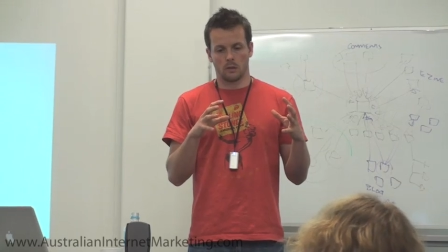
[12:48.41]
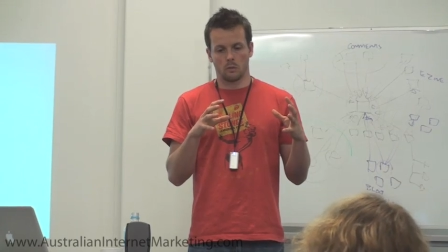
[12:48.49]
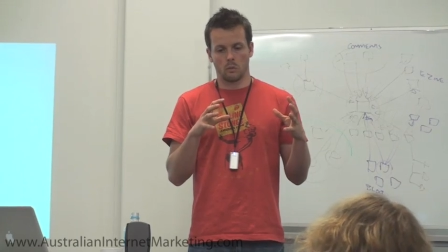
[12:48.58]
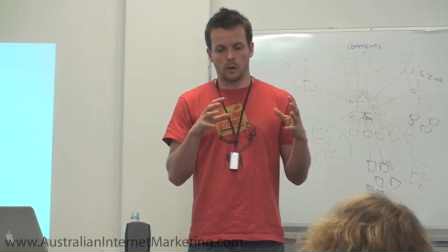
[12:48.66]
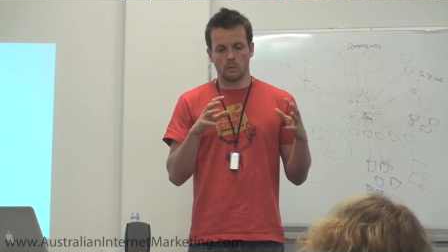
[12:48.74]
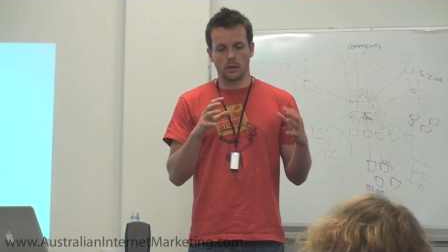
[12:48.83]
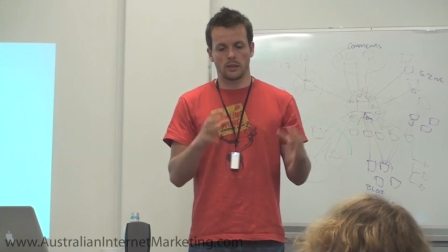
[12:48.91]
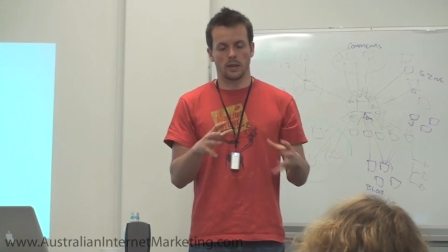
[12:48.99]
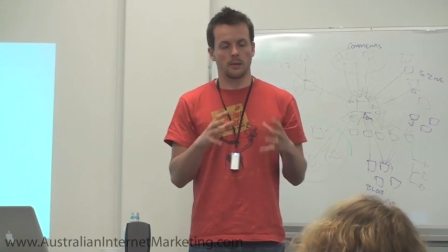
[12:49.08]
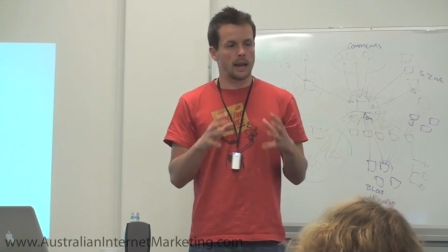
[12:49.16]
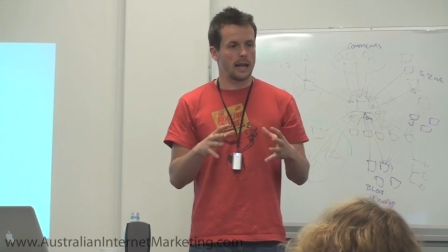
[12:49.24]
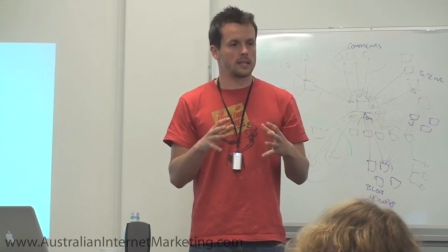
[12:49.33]
when, when, you
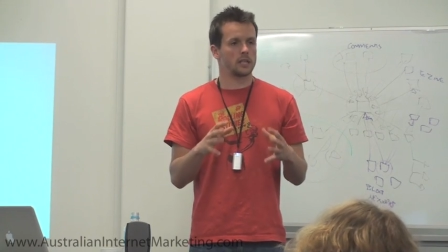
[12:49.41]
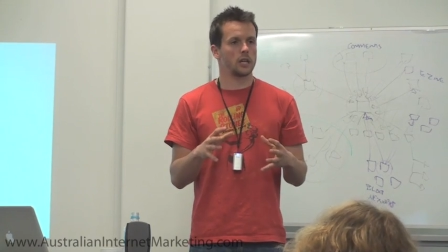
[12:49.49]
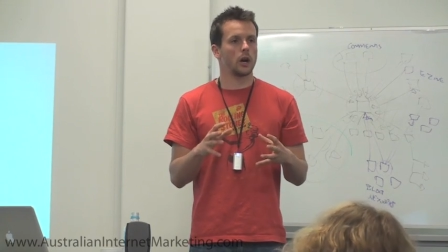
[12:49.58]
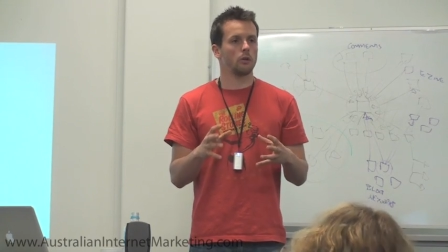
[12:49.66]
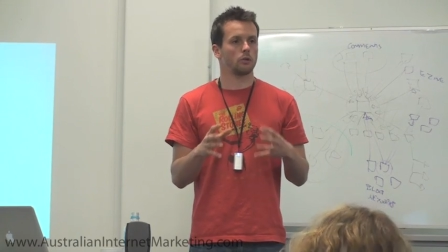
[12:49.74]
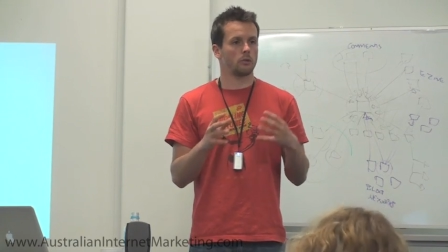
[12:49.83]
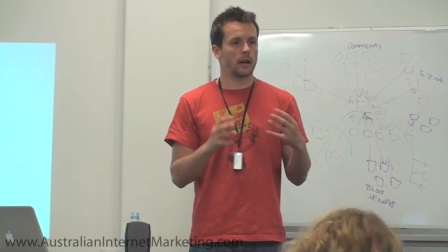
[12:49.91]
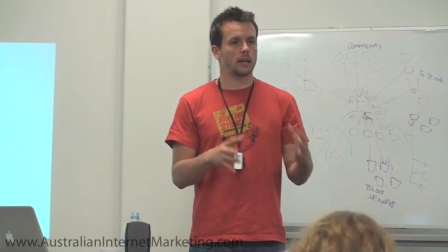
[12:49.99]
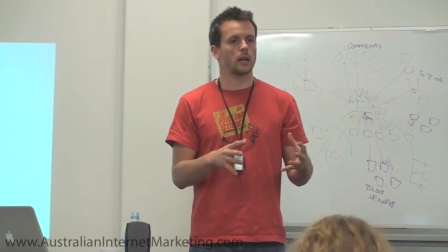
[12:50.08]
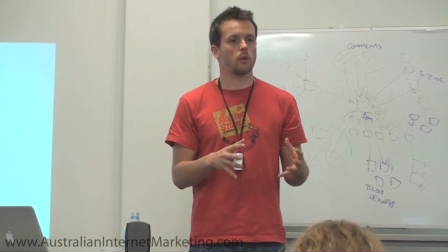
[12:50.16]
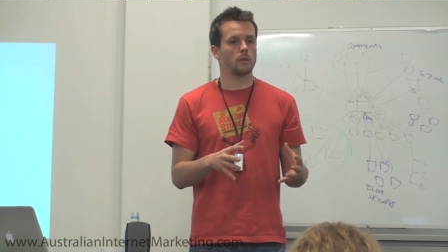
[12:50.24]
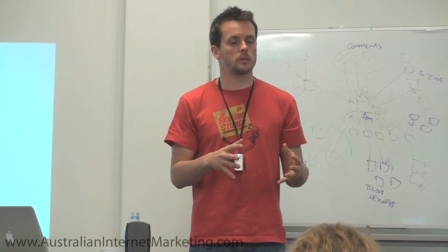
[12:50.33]
think about SEO and
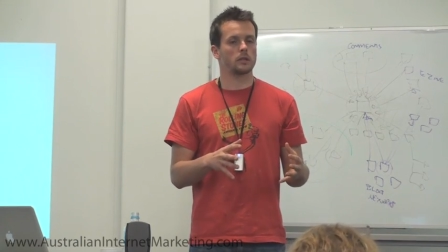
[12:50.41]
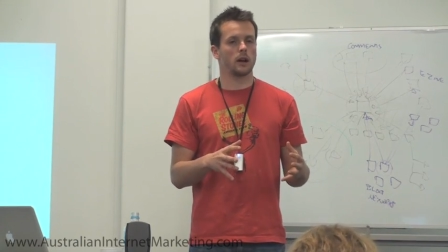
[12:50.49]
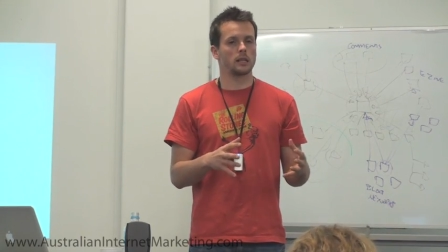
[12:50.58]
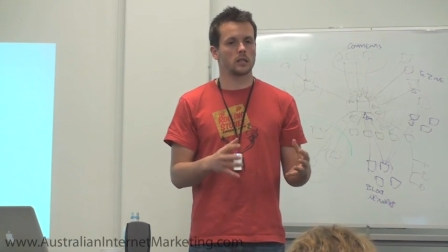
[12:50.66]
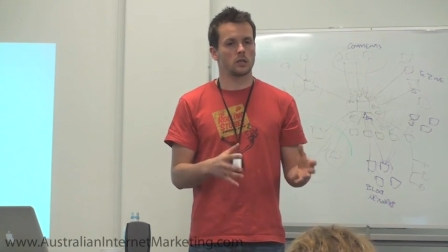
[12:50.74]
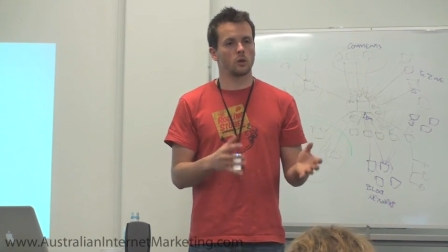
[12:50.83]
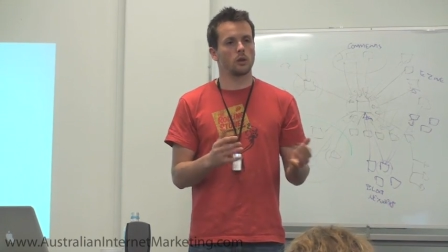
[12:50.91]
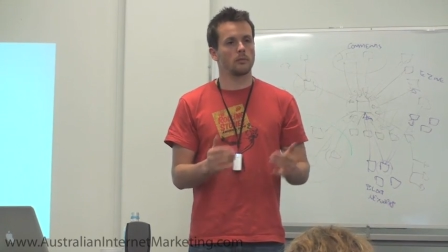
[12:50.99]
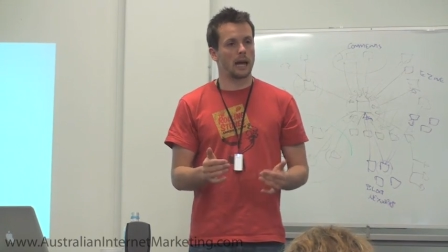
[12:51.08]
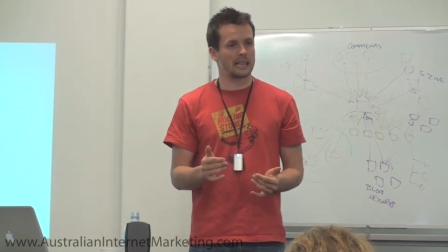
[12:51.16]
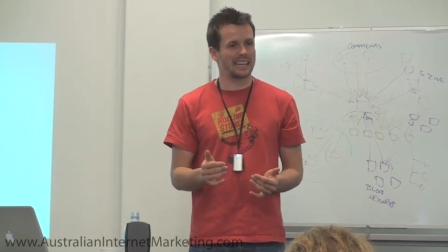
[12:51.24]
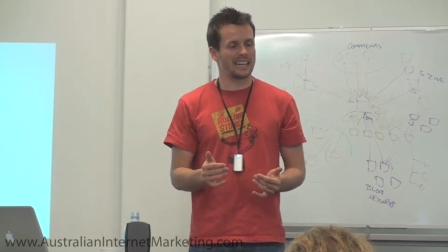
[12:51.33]
ranking websites, it's all
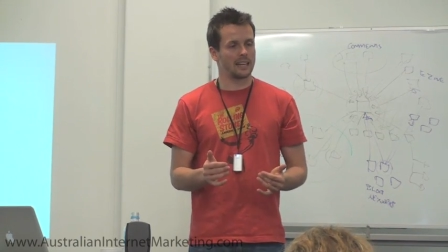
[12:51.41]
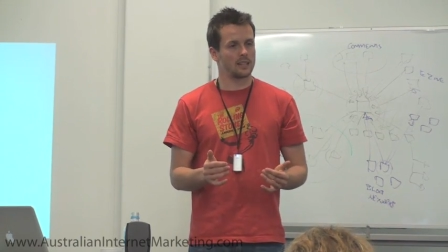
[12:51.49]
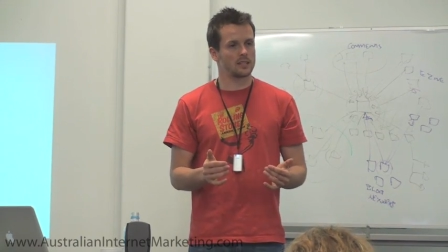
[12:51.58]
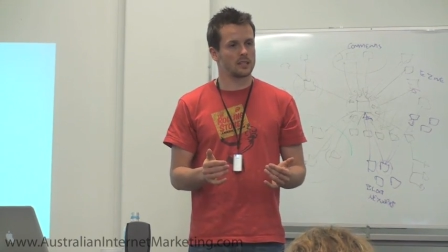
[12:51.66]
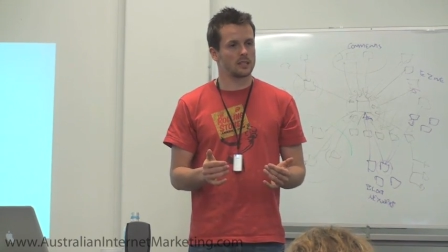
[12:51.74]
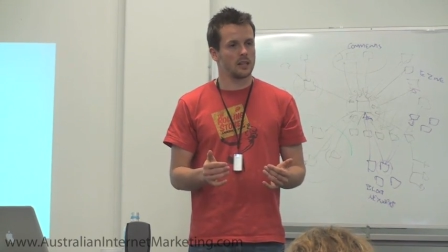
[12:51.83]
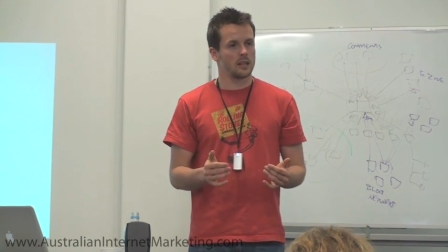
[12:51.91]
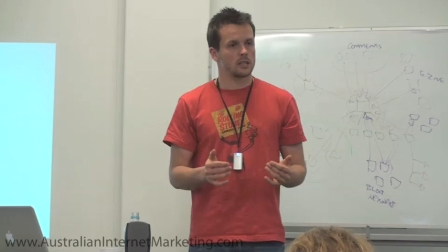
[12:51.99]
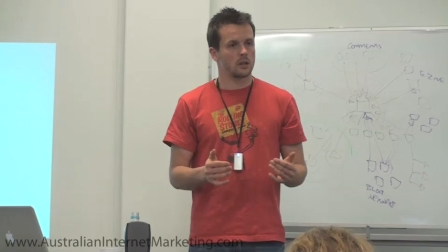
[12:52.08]
about links.